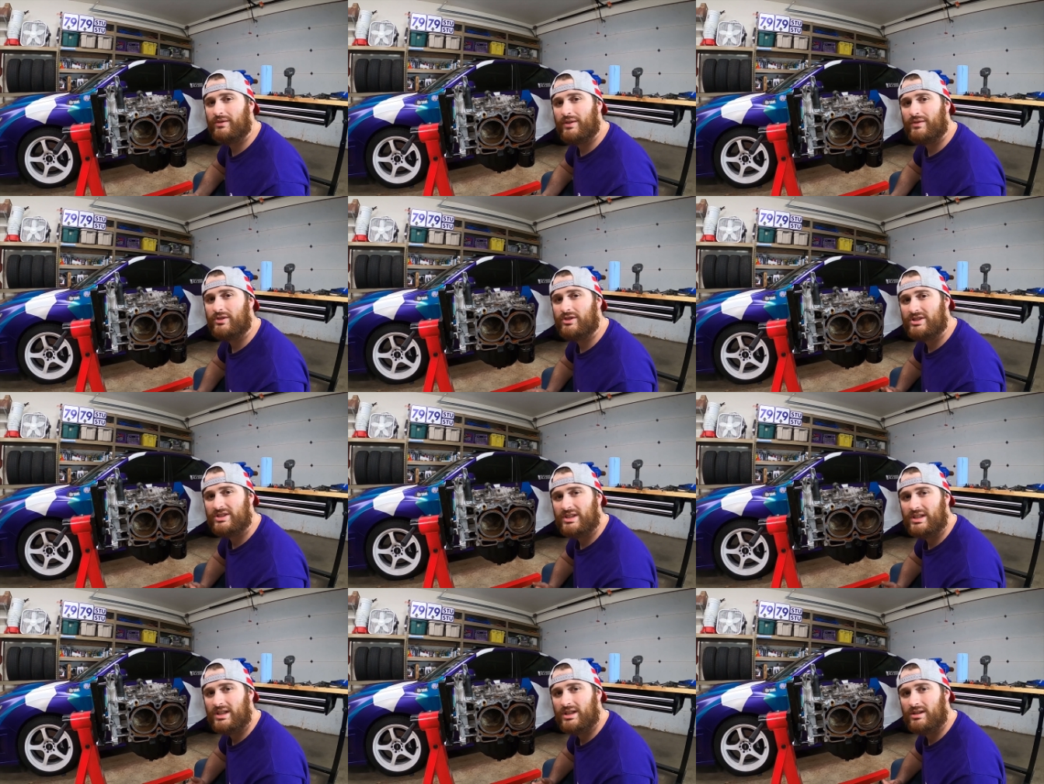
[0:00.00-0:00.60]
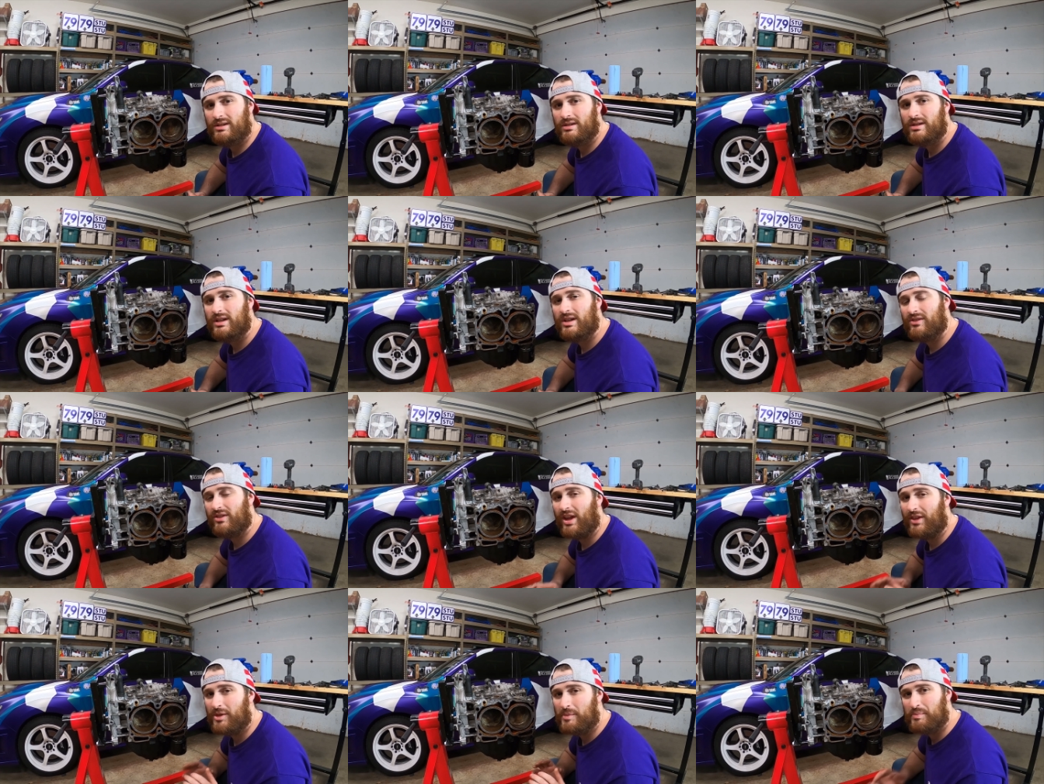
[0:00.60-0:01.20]
I've ever seen.
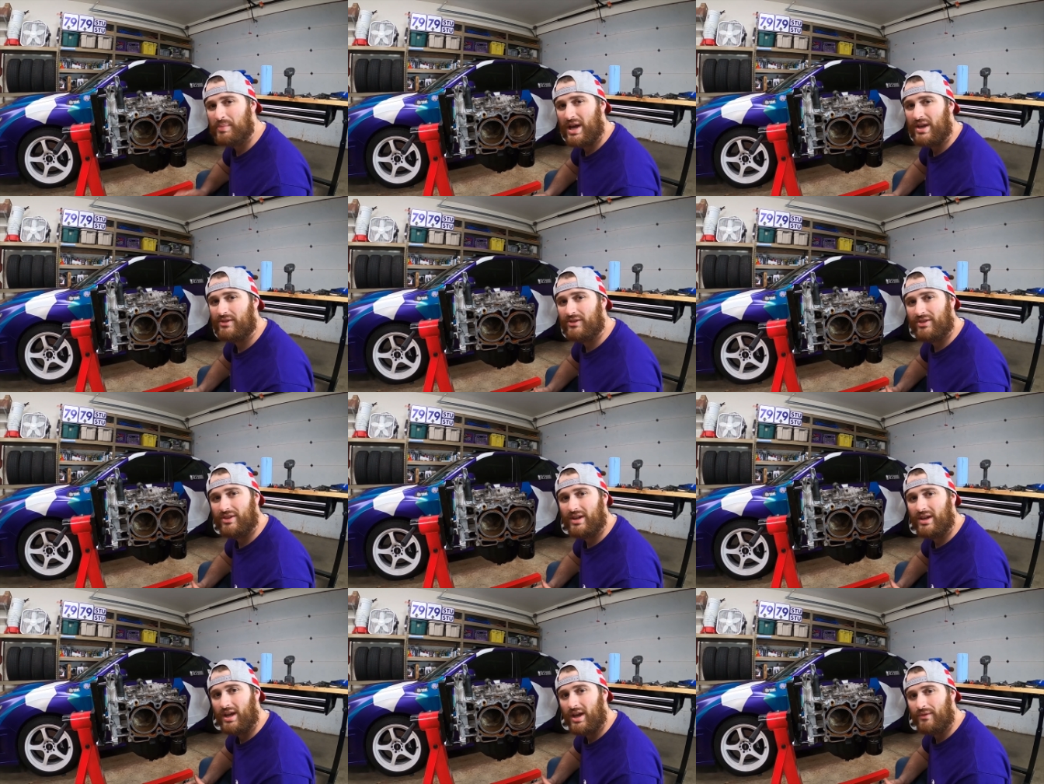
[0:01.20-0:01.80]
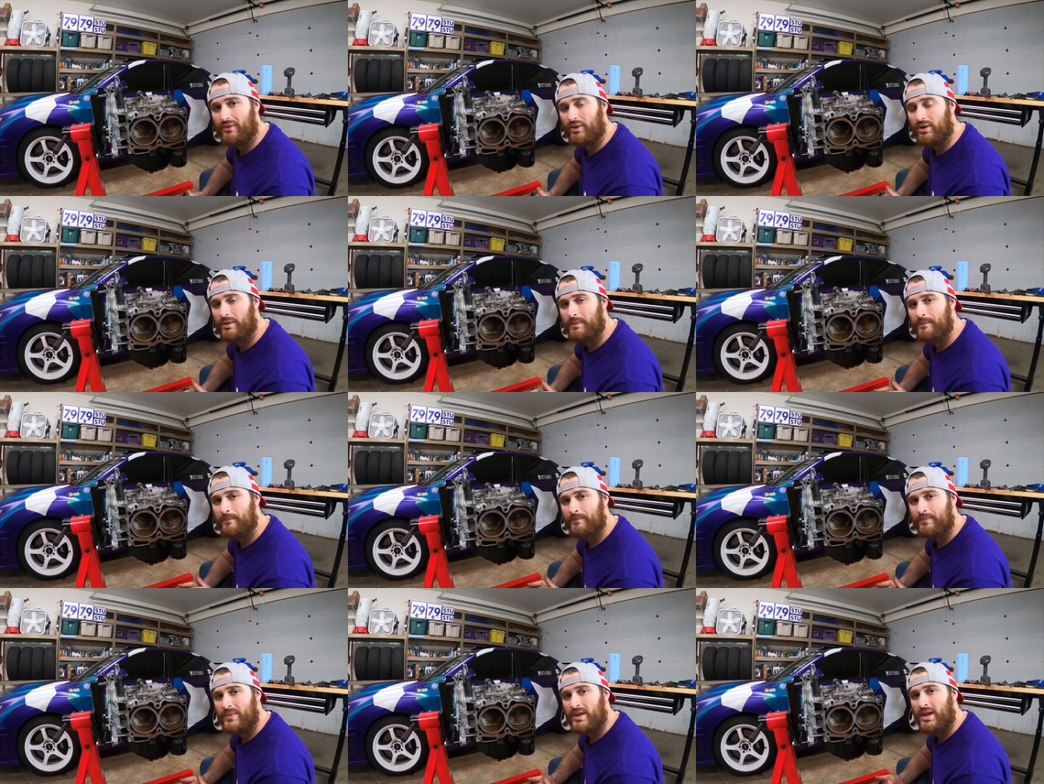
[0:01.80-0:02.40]
It's not the best thing ever.